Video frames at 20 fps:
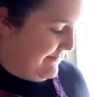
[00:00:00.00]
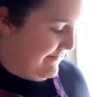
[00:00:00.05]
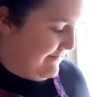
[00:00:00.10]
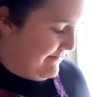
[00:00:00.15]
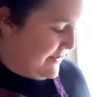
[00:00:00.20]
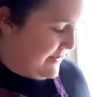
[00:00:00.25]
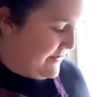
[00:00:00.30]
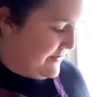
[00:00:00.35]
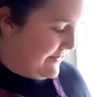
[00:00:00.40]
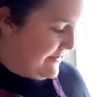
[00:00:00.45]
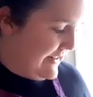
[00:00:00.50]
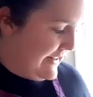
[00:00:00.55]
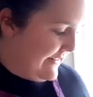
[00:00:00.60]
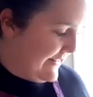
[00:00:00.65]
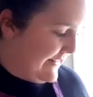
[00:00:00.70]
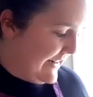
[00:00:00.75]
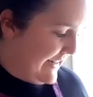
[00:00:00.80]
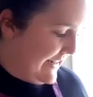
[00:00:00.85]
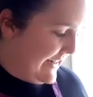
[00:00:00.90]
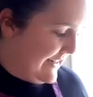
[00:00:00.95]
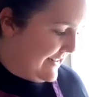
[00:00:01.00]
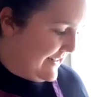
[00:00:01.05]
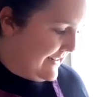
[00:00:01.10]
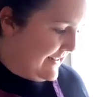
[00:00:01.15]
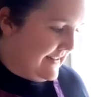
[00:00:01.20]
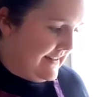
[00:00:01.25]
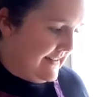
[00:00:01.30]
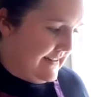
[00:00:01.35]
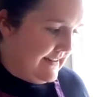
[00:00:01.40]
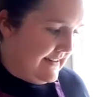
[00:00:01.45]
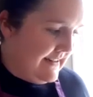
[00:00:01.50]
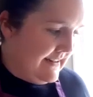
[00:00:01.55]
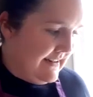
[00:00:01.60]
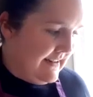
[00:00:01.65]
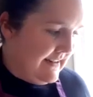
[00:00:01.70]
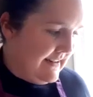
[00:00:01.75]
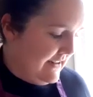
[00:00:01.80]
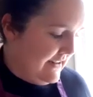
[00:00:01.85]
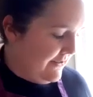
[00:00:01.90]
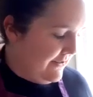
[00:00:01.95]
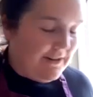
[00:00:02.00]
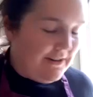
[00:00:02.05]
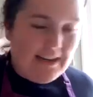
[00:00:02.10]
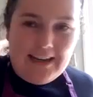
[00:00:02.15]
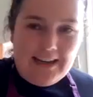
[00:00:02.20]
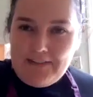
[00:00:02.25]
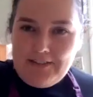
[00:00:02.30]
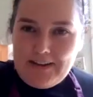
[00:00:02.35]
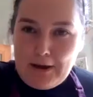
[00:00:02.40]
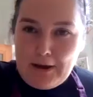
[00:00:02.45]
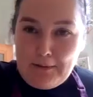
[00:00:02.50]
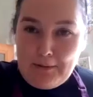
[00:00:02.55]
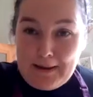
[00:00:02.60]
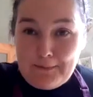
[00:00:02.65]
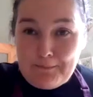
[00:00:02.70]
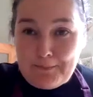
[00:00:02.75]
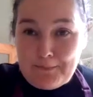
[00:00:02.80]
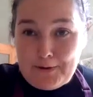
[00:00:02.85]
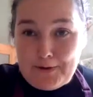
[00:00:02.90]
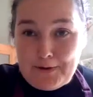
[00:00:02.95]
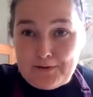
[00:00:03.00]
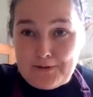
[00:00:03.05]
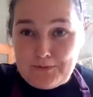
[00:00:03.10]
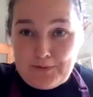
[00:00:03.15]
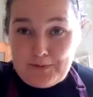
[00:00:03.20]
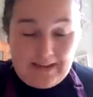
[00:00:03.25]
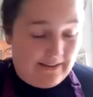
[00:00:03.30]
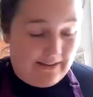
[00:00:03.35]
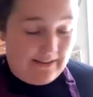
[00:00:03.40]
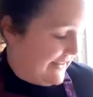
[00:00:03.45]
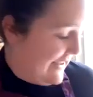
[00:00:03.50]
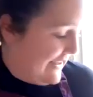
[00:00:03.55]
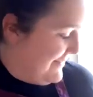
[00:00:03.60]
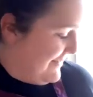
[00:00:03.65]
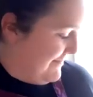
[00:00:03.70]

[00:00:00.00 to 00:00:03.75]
which is really great. Or even I bet birds would love it.